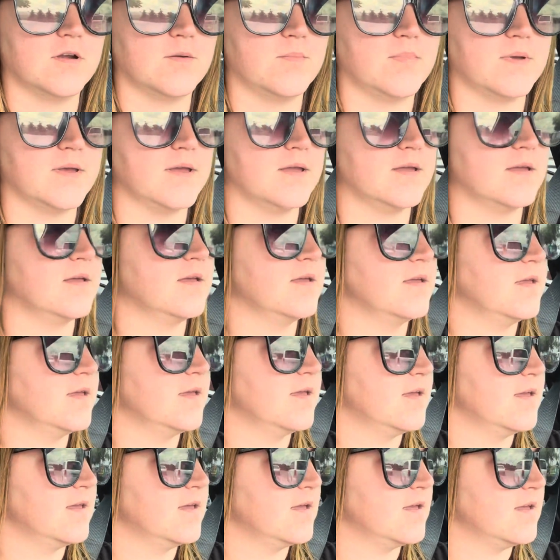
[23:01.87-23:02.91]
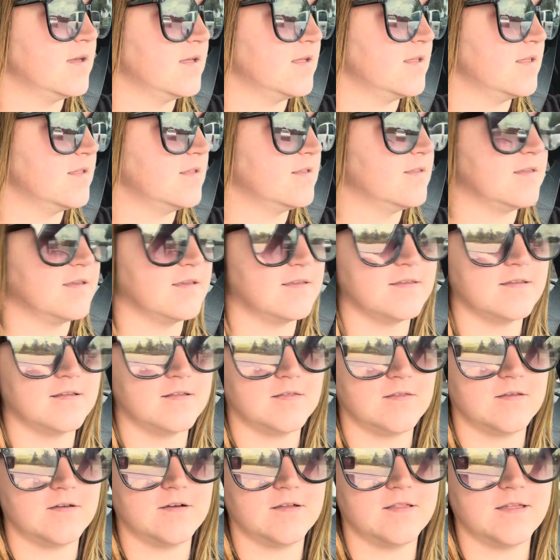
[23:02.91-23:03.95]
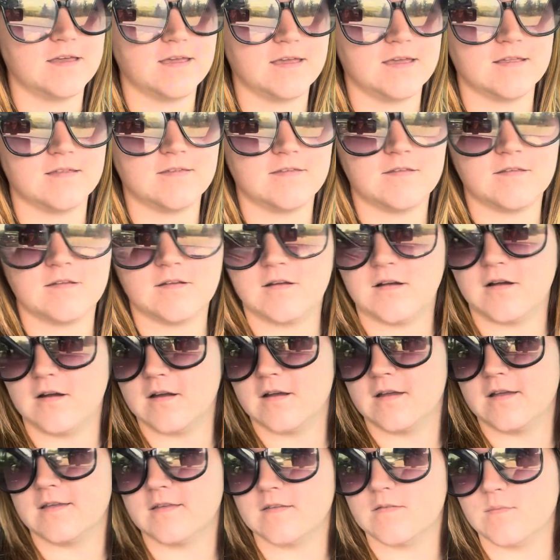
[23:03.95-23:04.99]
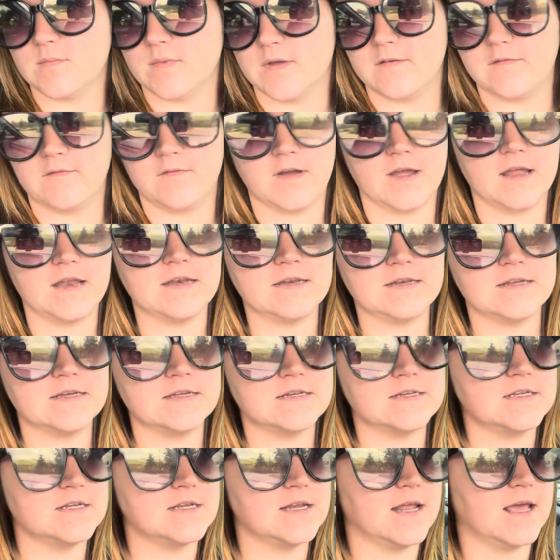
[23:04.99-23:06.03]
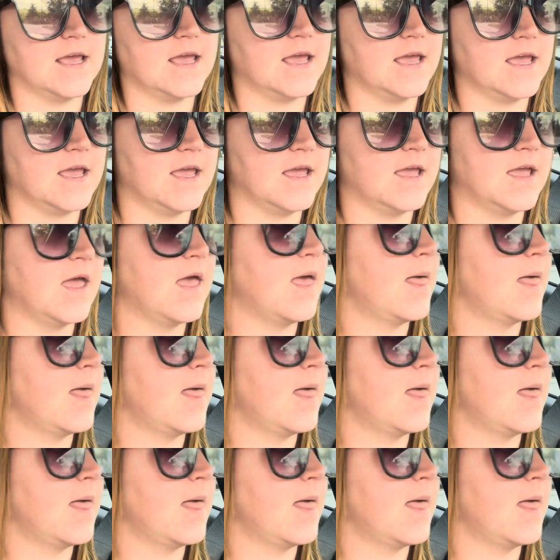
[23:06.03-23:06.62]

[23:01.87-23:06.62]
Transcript: but it doesn't look like Instacart is my friend today.